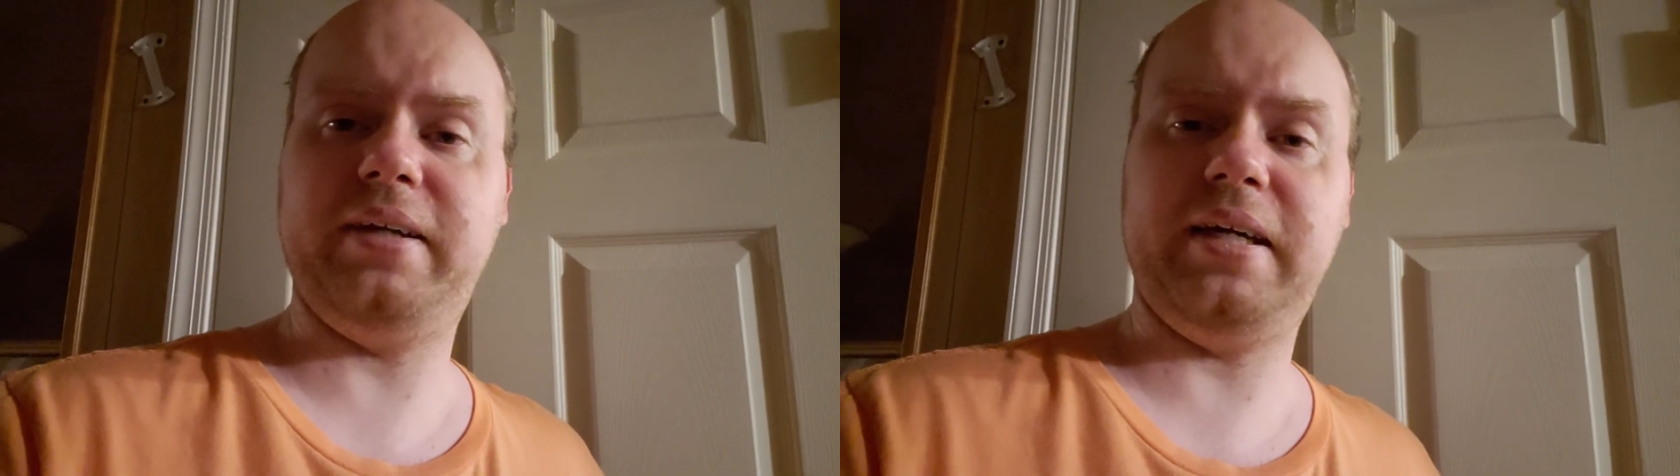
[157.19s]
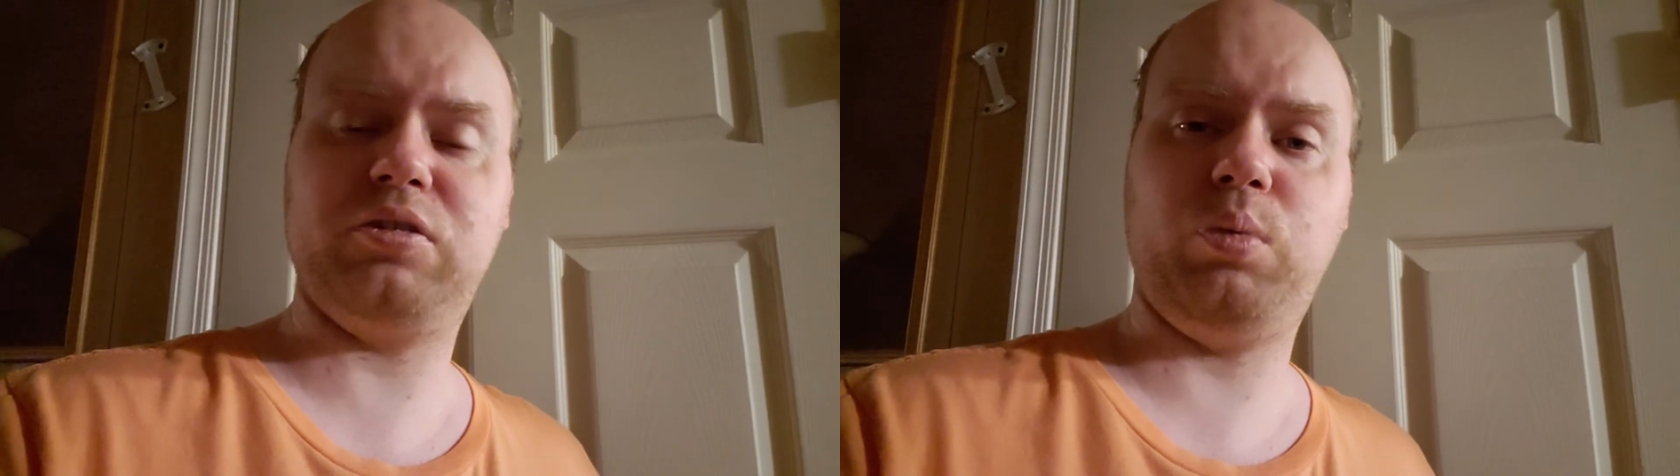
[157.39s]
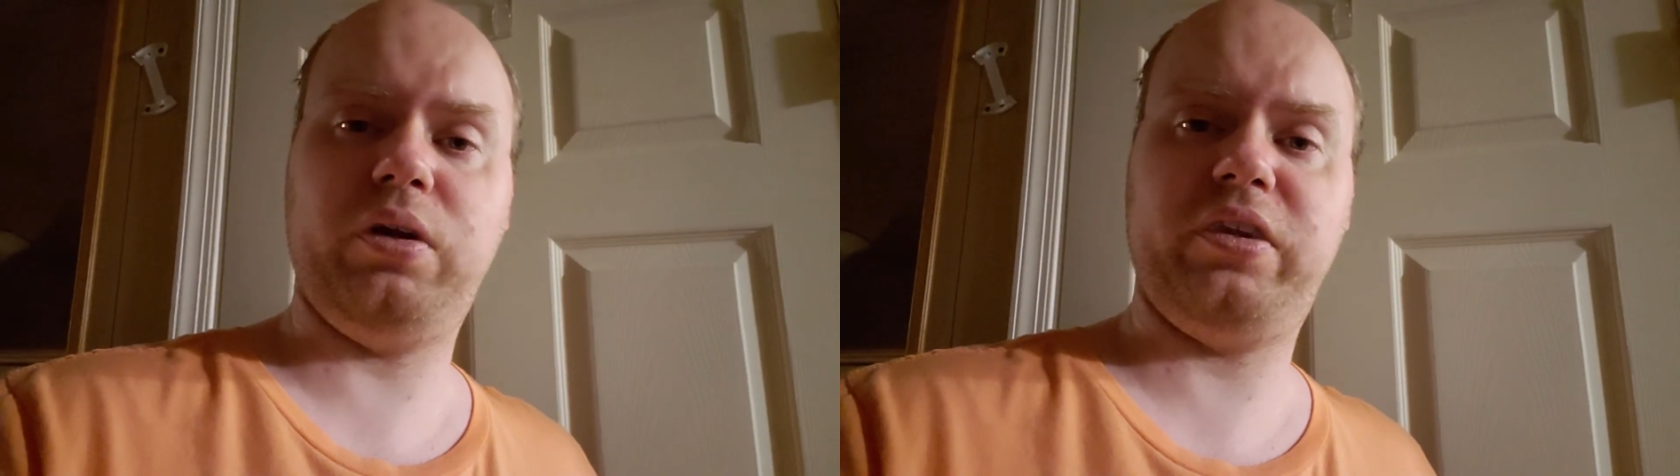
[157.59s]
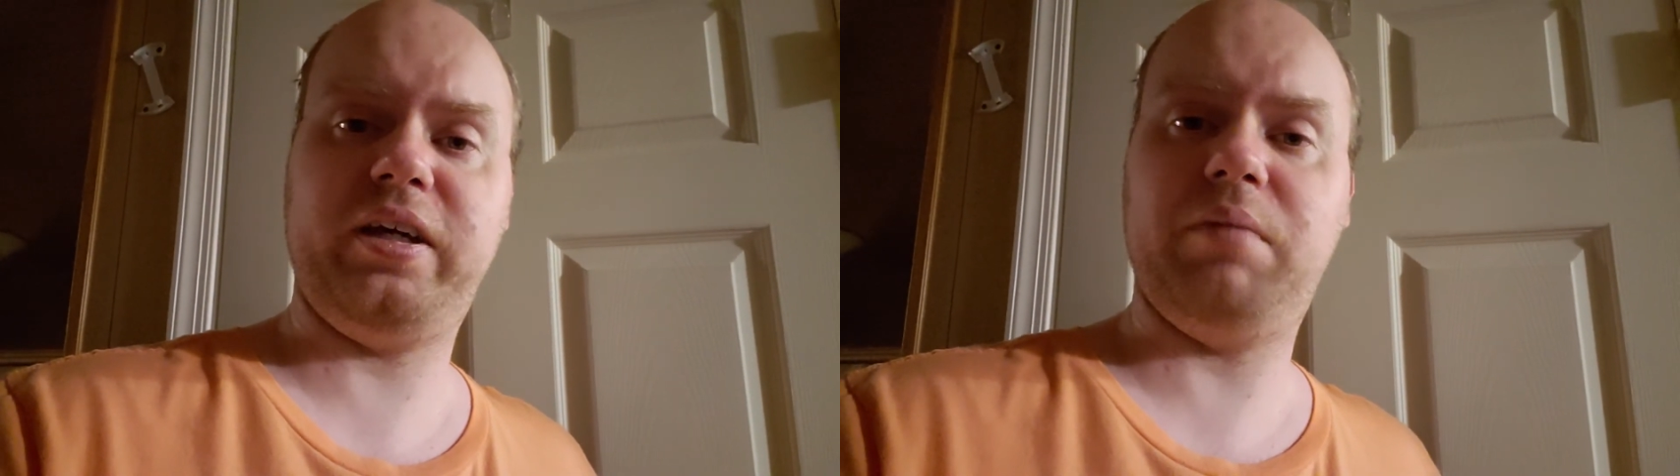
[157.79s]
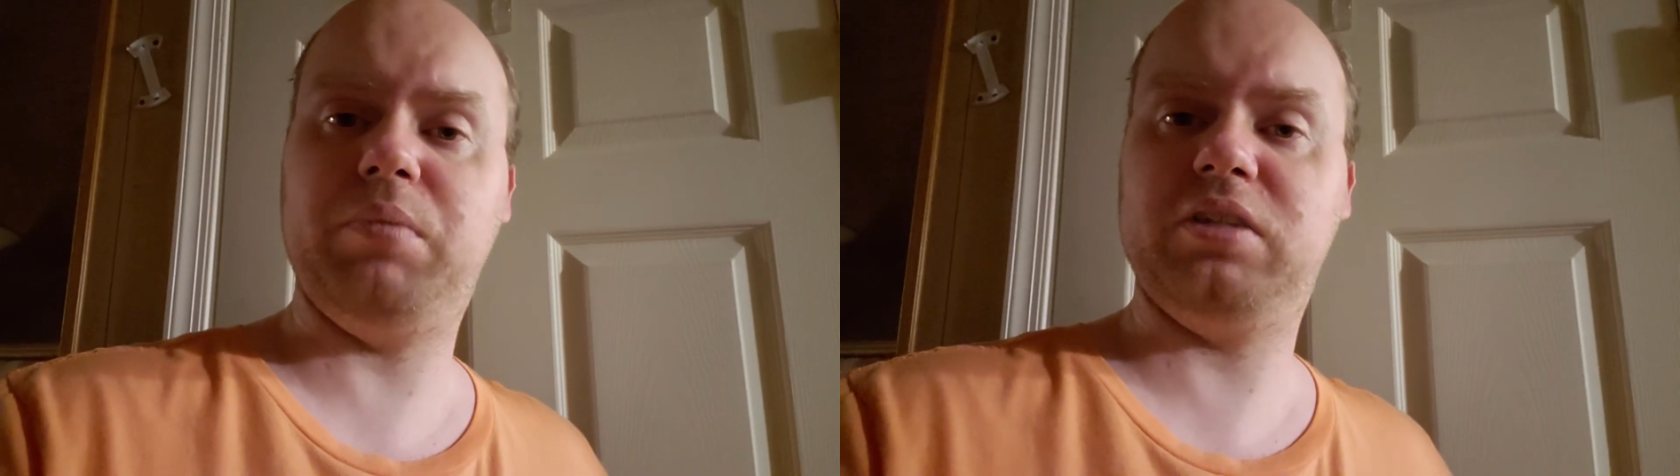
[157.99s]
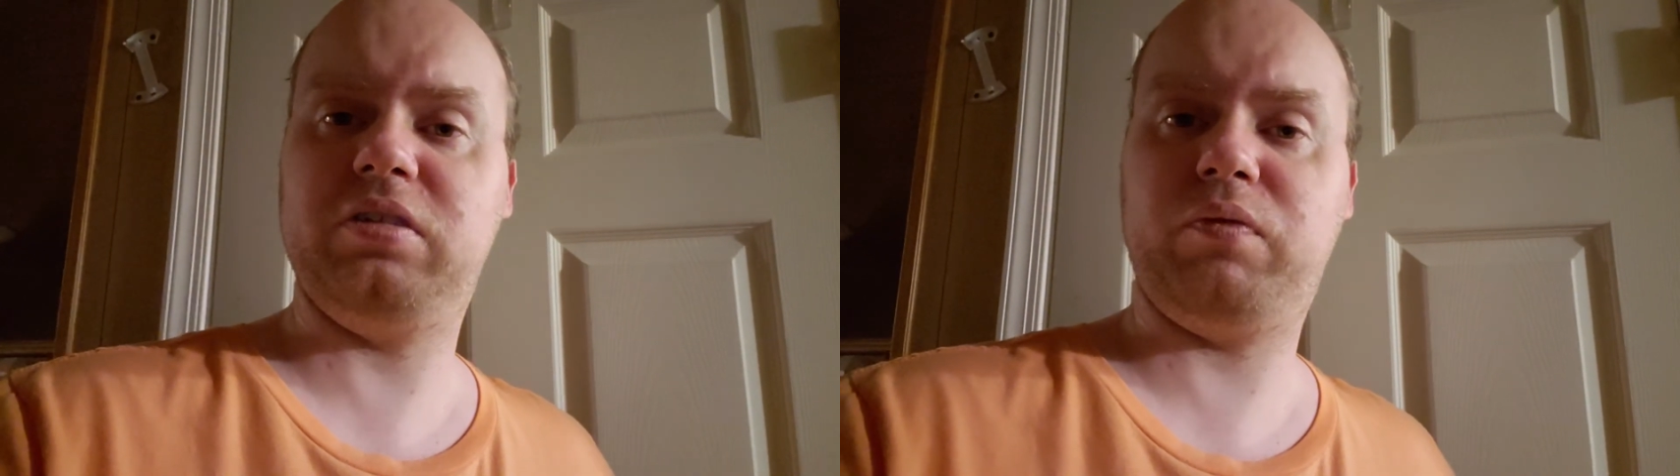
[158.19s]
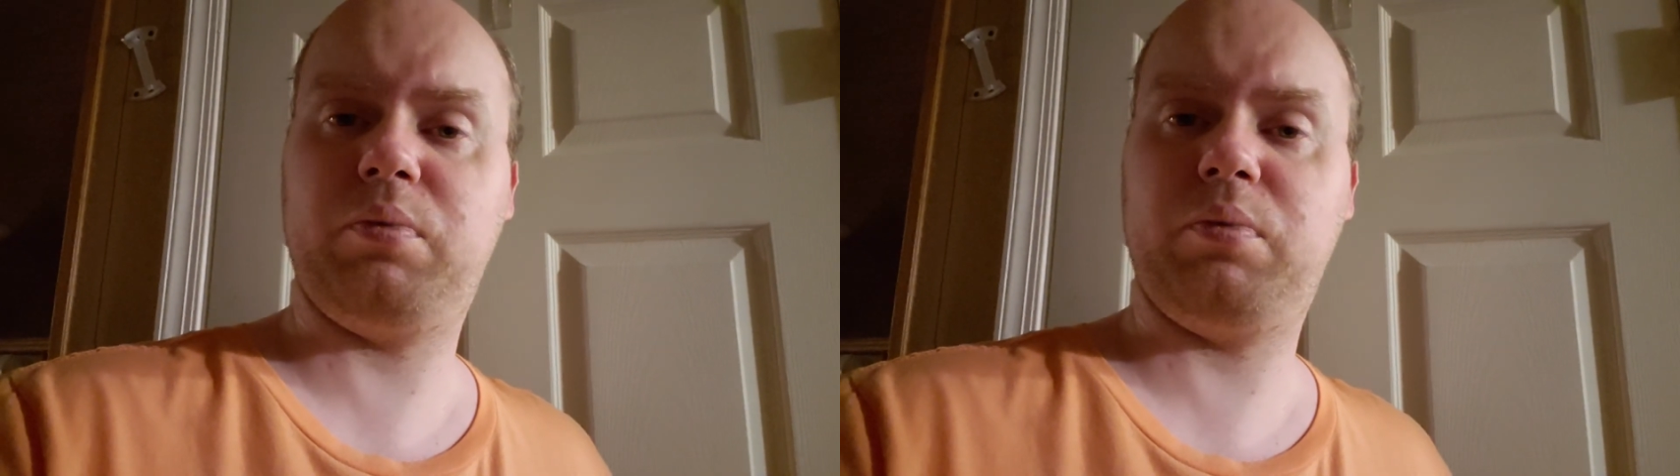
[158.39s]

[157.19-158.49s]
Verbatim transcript: And that's one thing I'm missing